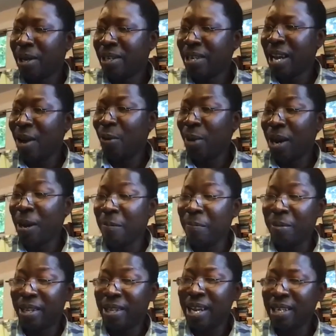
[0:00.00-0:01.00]
Yeah, well,
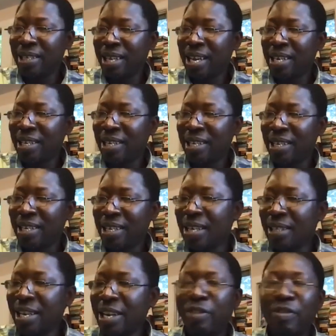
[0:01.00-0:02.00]
that's that's uh,
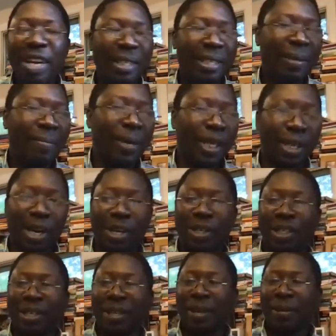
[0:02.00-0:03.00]
that's interesting
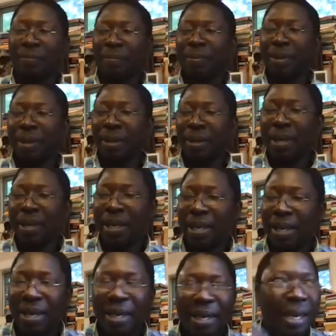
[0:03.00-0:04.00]
because
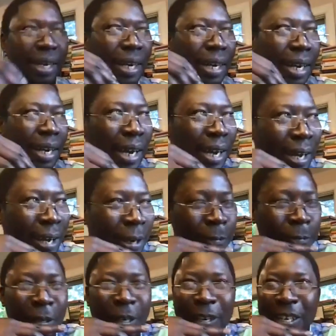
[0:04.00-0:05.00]
uh,
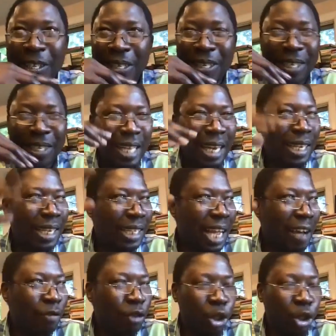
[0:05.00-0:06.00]
recent studies
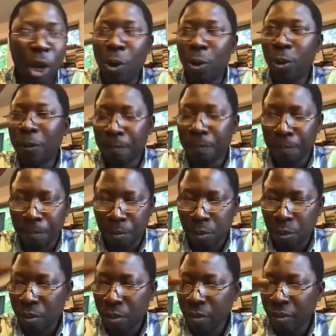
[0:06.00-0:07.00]
have shown
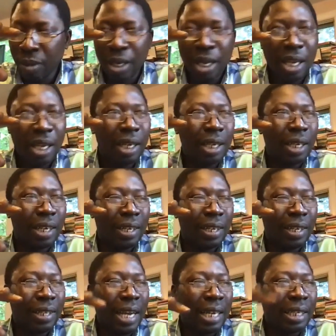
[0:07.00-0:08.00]

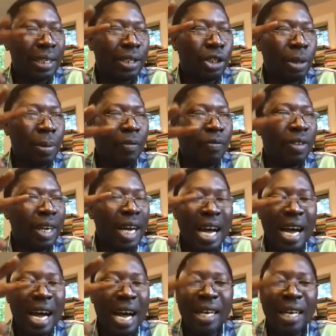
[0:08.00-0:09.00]
that some of the
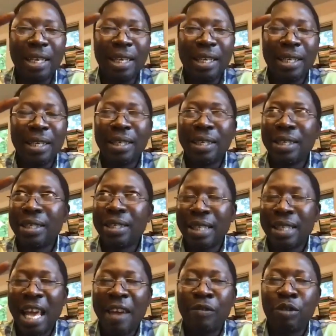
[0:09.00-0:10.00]
early
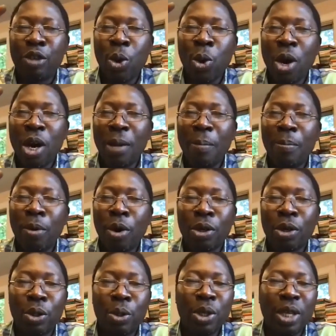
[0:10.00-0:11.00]
slaves who were
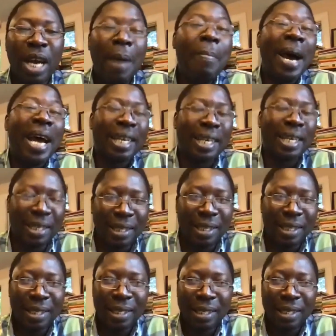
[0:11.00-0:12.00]
brought to the
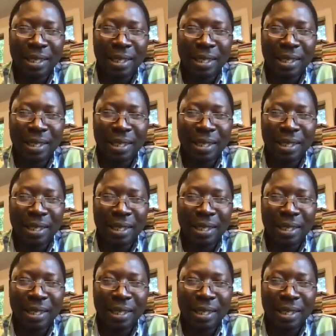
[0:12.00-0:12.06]
Americas,